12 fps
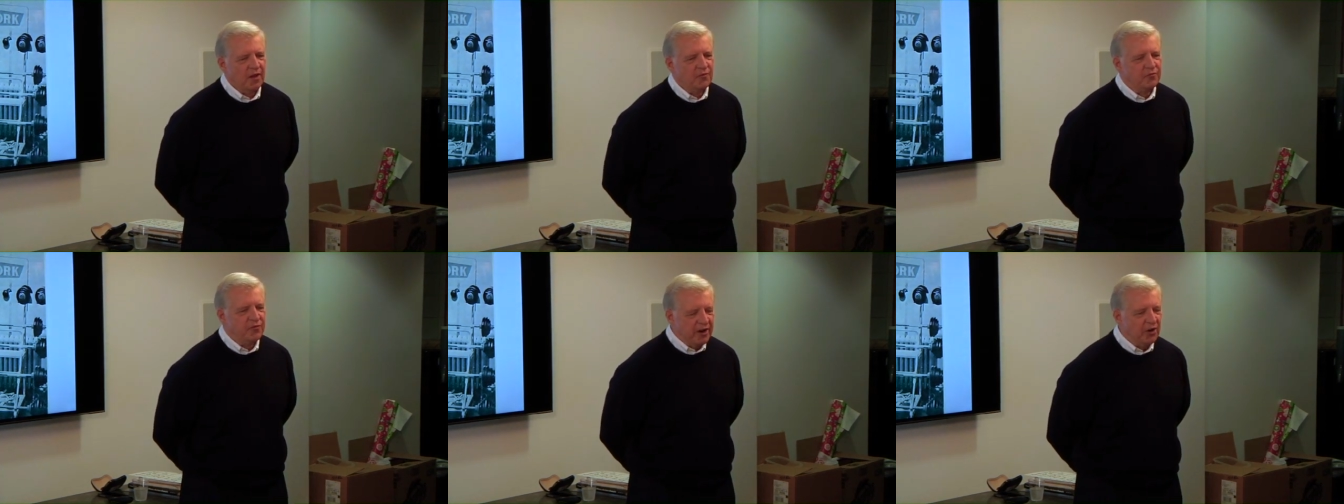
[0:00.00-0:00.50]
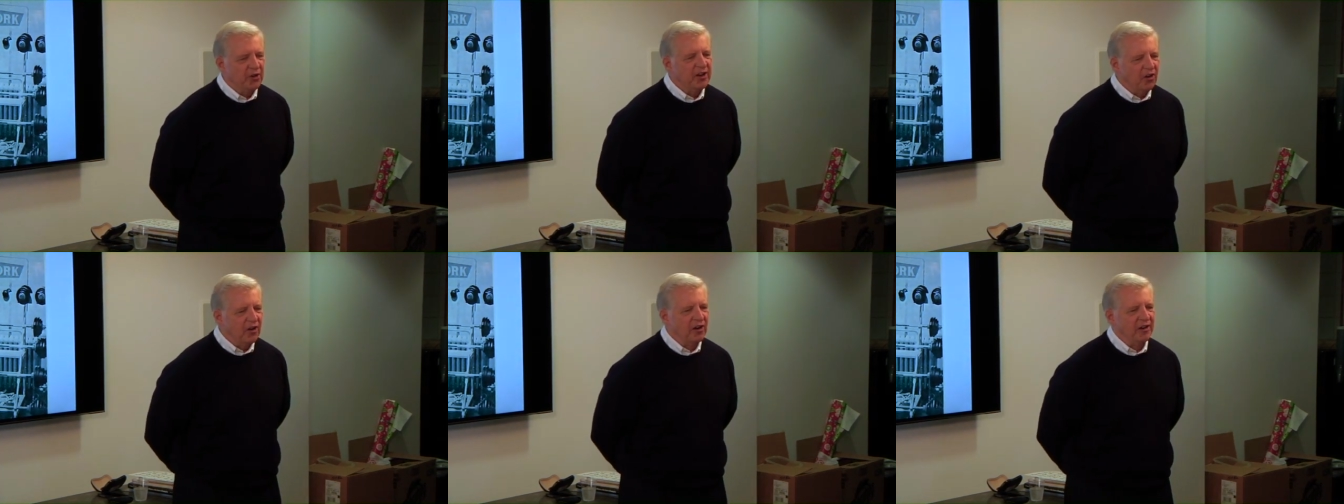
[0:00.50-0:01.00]
very
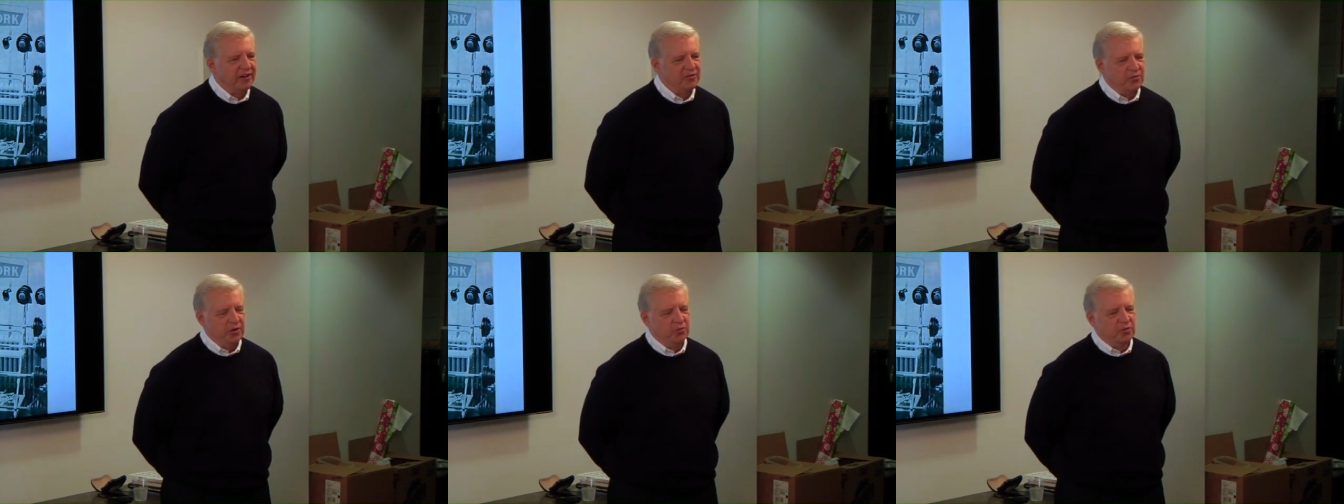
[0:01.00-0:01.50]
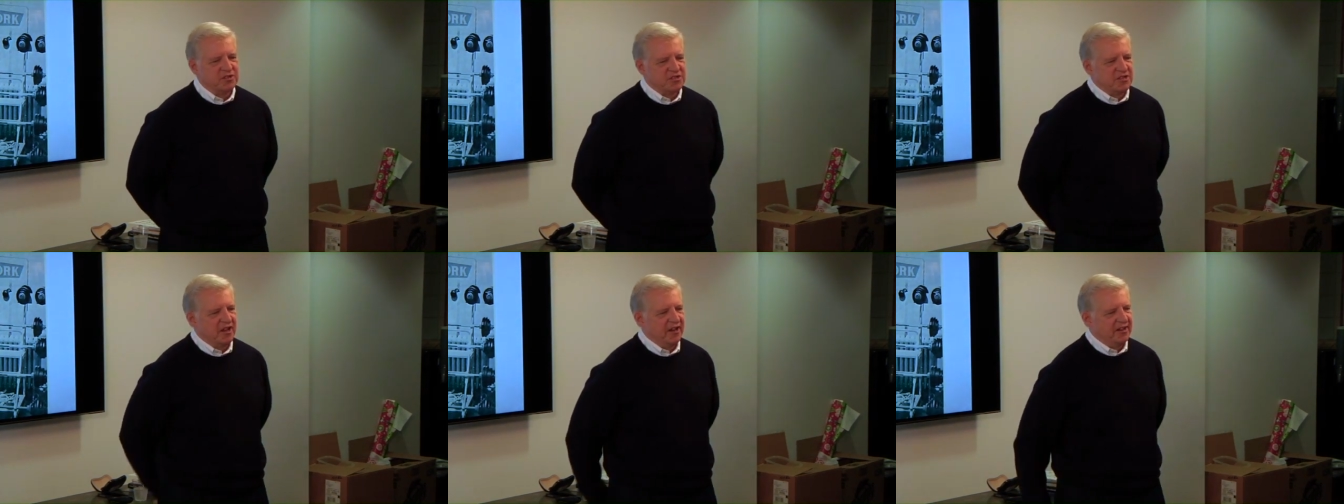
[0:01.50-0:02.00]
hard. It, it
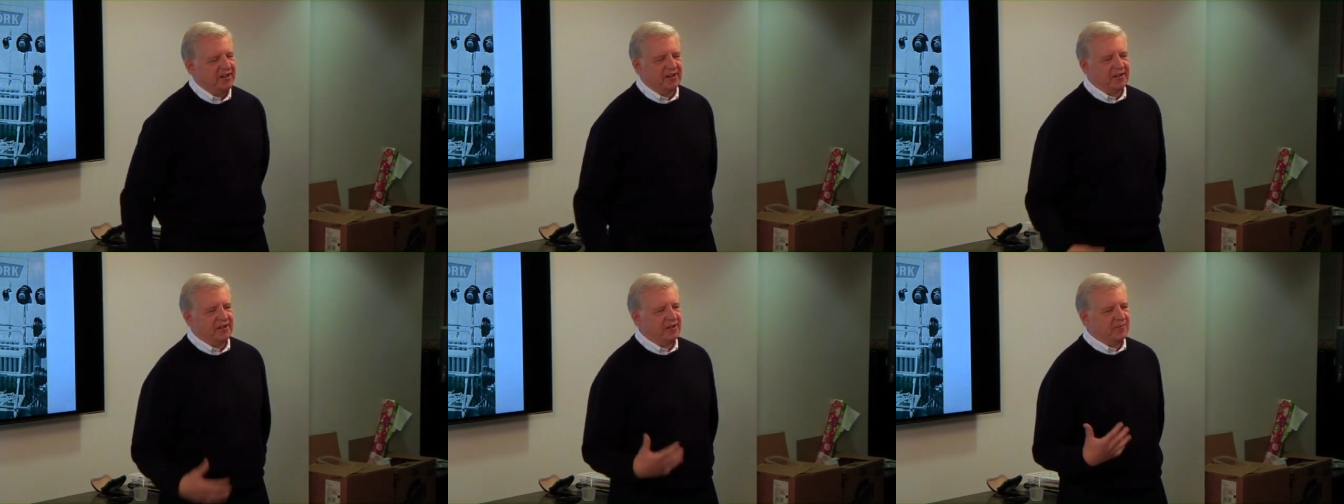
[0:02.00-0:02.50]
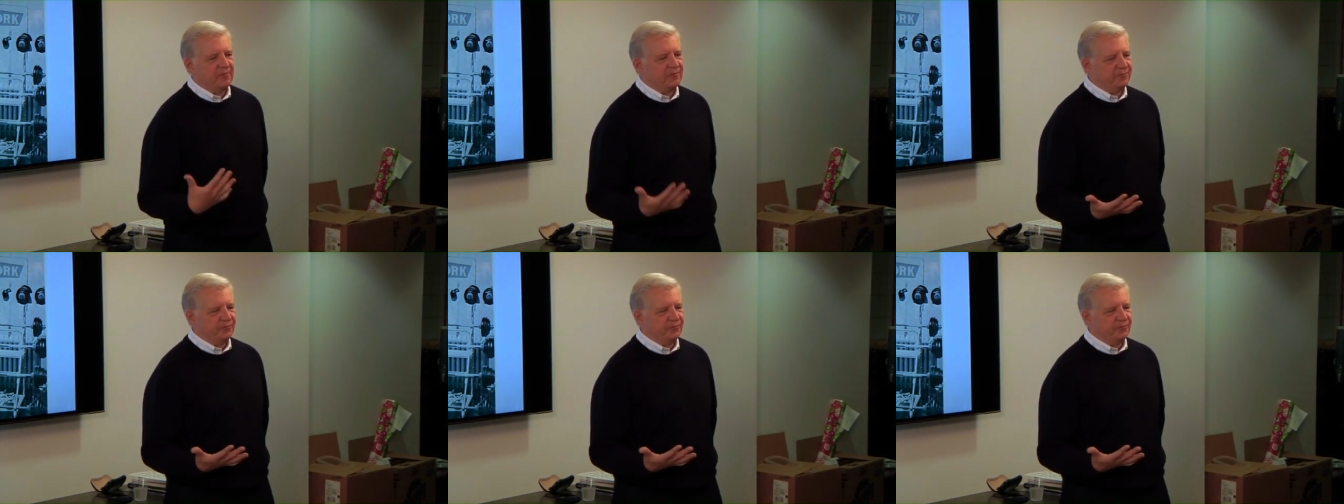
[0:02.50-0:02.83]
was like, uh,